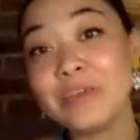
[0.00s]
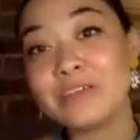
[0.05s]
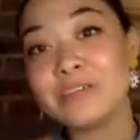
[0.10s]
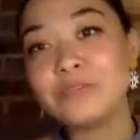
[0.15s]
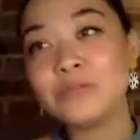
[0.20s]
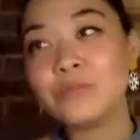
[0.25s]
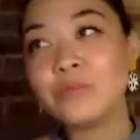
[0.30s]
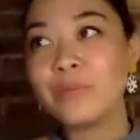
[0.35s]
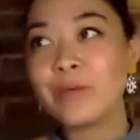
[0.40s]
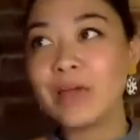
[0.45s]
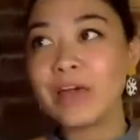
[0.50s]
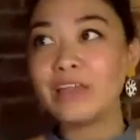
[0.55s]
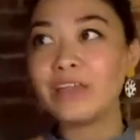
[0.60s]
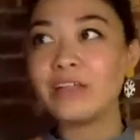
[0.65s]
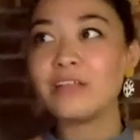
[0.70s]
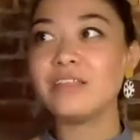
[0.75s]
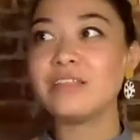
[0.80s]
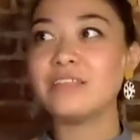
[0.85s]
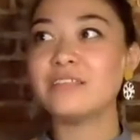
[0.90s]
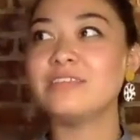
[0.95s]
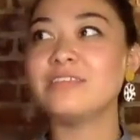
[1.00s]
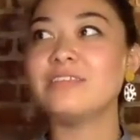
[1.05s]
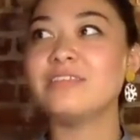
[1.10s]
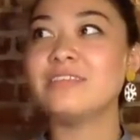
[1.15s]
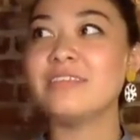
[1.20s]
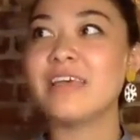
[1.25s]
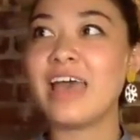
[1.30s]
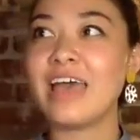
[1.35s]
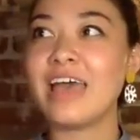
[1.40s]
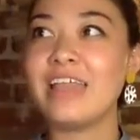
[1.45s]
no matter the
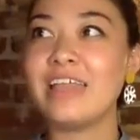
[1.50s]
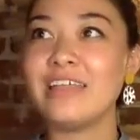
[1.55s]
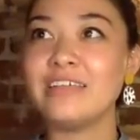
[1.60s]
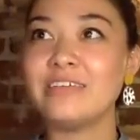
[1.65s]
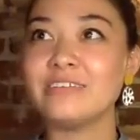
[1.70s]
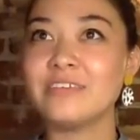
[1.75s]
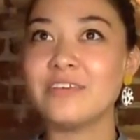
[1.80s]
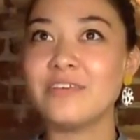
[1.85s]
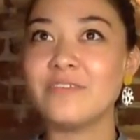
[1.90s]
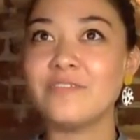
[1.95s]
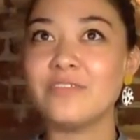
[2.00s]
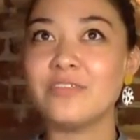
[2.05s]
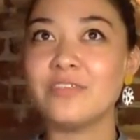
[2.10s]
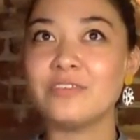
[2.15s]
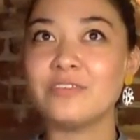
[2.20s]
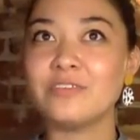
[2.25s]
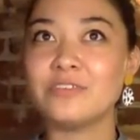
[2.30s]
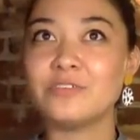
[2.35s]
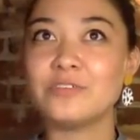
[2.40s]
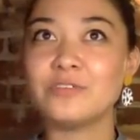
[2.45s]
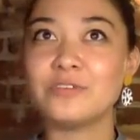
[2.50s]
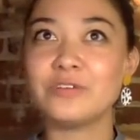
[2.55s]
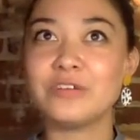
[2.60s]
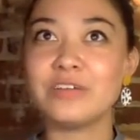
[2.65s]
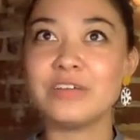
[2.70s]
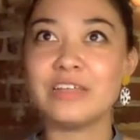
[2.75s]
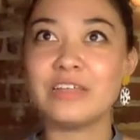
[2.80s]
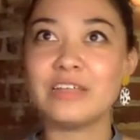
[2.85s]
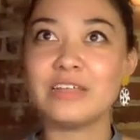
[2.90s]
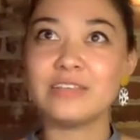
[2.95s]
sadness of the
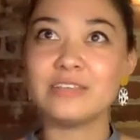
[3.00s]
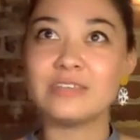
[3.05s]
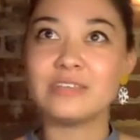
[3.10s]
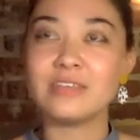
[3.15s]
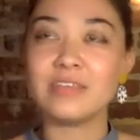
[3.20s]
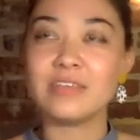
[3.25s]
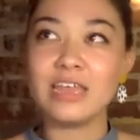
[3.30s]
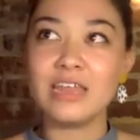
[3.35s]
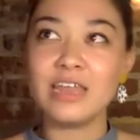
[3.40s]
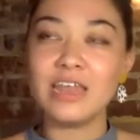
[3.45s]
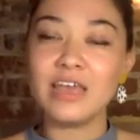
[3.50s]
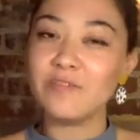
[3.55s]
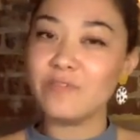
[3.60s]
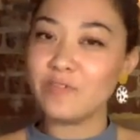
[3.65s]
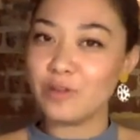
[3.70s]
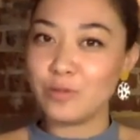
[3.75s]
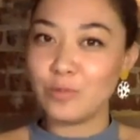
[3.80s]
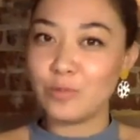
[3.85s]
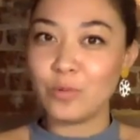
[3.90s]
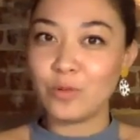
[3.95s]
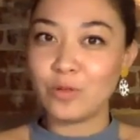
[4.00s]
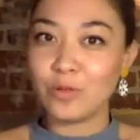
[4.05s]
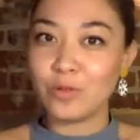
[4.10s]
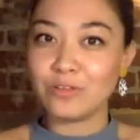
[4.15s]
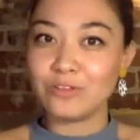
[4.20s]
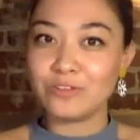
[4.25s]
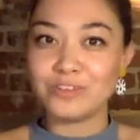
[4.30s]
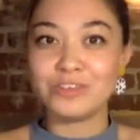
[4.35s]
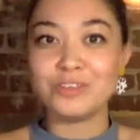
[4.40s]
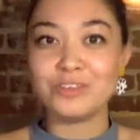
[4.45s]
story that's
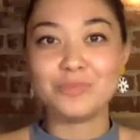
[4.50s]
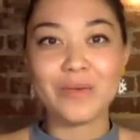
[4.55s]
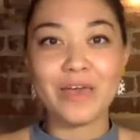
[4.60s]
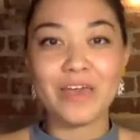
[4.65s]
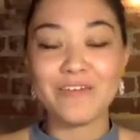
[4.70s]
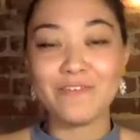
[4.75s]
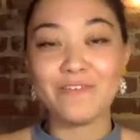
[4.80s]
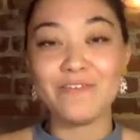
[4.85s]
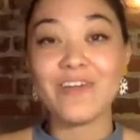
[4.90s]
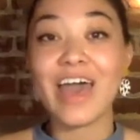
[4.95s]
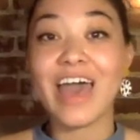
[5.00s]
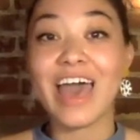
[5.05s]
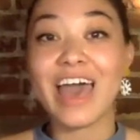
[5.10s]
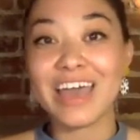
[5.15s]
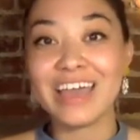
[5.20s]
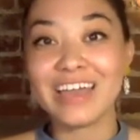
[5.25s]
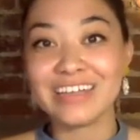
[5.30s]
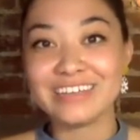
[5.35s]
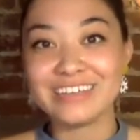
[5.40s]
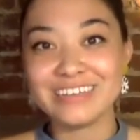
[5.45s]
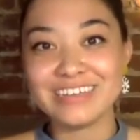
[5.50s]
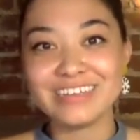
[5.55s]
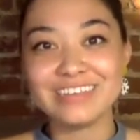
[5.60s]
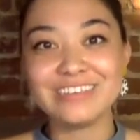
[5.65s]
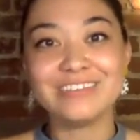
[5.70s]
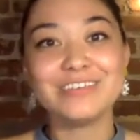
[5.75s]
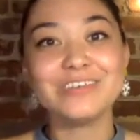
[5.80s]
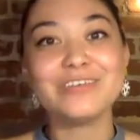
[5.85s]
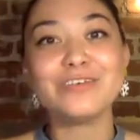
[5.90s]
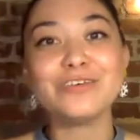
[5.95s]
inevitable just by fact, it's
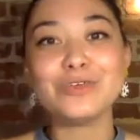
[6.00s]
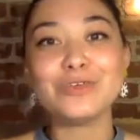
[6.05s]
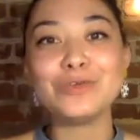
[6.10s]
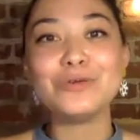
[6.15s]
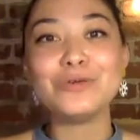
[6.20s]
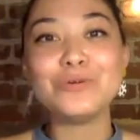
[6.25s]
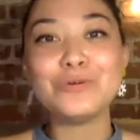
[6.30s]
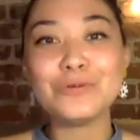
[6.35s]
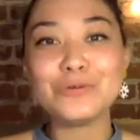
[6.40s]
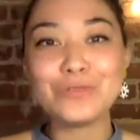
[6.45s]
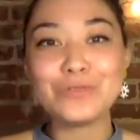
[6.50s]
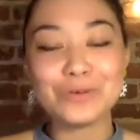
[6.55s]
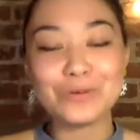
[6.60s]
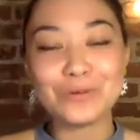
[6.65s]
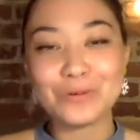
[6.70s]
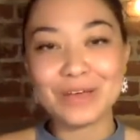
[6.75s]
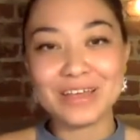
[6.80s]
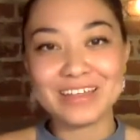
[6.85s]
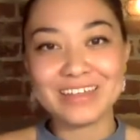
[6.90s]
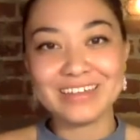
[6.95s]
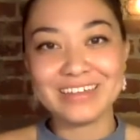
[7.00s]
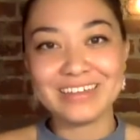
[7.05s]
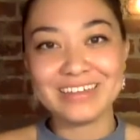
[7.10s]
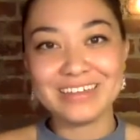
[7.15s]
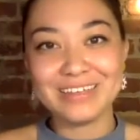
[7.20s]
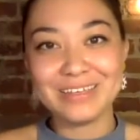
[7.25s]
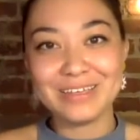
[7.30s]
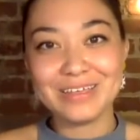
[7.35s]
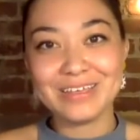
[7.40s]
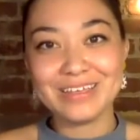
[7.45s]
still you're
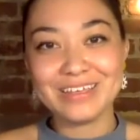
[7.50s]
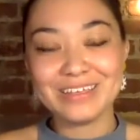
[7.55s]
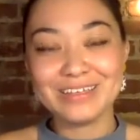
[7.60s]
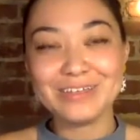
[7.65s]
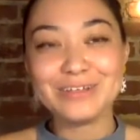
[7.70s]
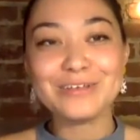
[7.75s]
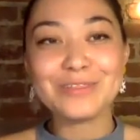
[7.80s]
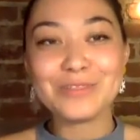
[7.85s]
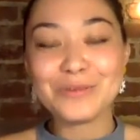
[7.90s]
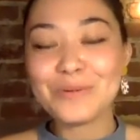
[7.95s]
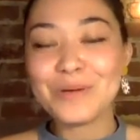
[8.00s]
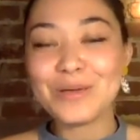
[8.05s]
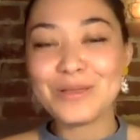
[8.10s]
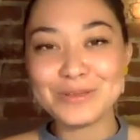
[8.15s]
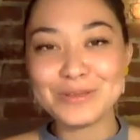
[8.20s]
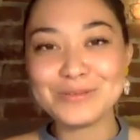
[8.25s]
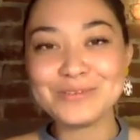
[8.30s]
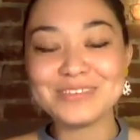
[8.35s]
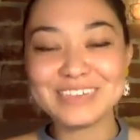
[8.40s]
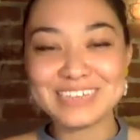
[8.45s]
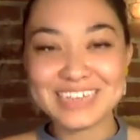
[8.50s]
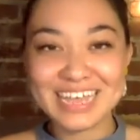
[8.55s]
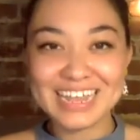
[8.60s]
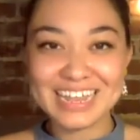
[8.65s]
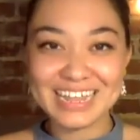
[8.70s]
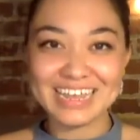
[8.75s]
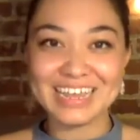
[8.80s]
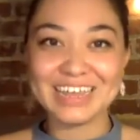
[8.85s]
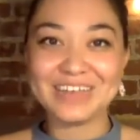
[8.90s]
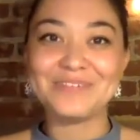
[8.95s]
the one who's
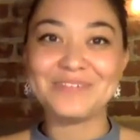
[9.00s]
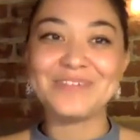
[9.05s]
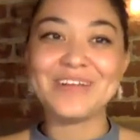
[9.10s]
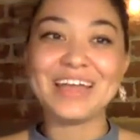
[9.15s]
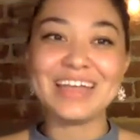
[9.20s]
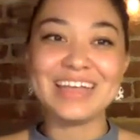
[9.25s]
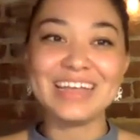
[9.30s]
telling it, right?